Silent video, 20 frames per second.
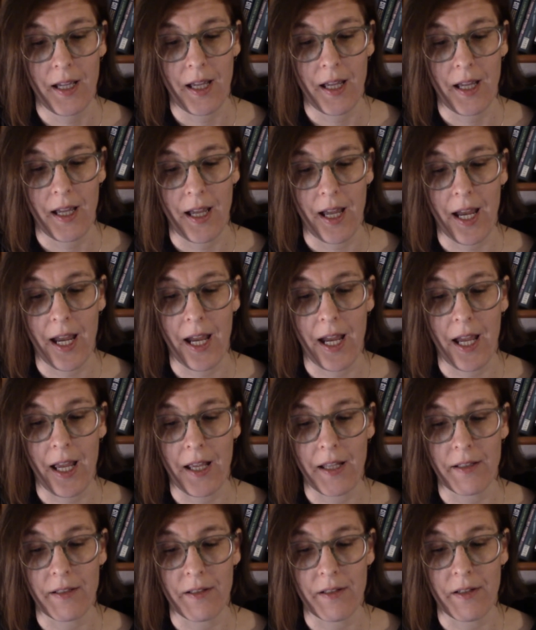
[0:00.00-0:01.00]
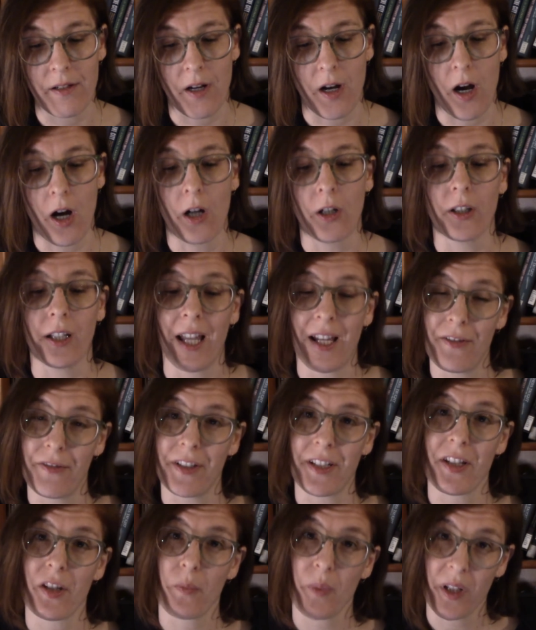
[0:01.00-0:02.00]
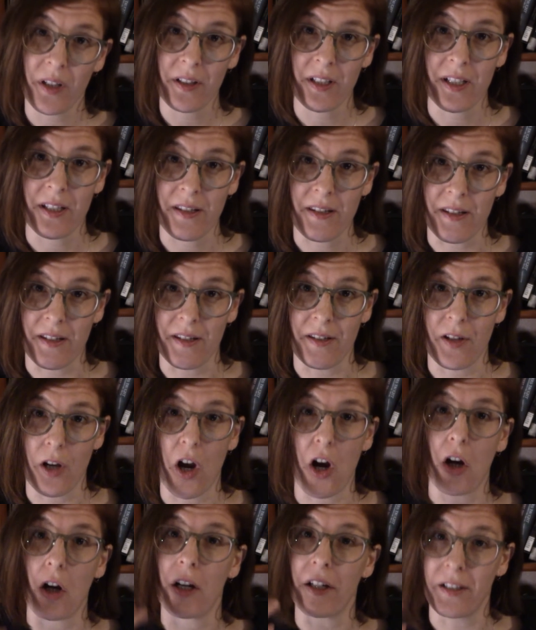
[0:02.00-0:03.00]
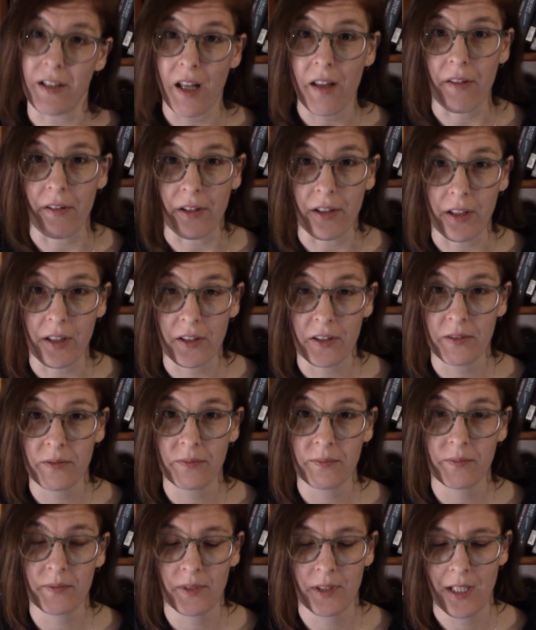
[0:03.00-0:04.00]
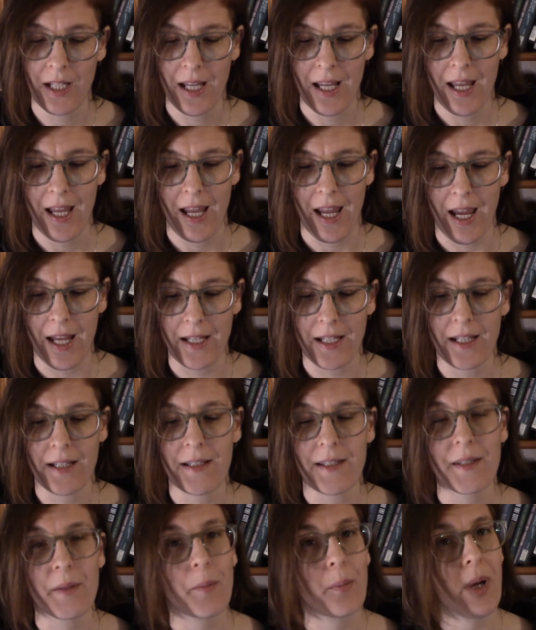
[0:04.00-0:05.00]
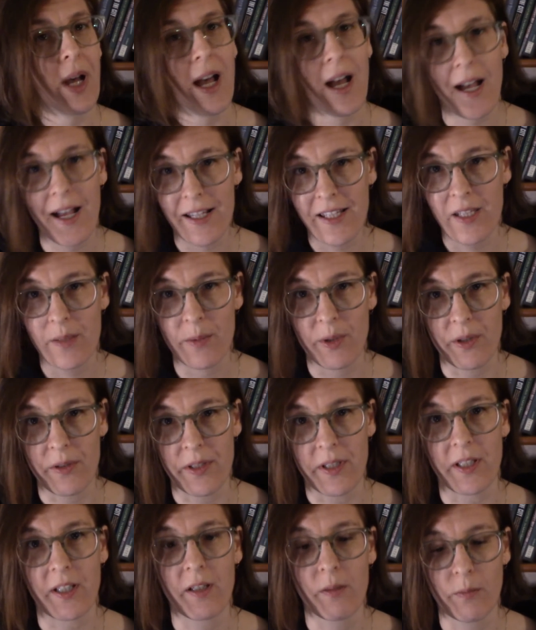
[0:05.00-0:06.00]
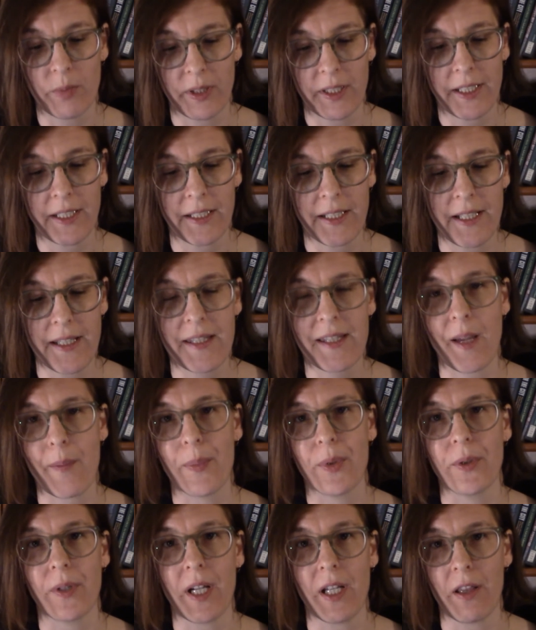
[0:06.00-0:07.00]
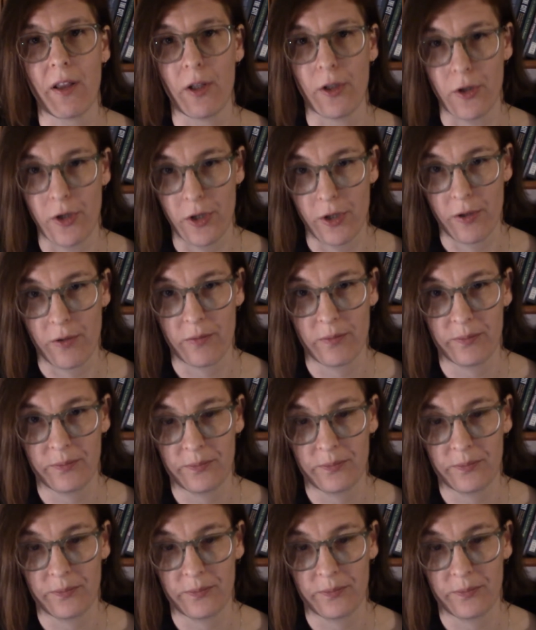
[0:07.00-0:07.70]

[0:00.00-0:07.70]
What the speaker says: and our life experiences are another, and it is impossible to completely separate the two.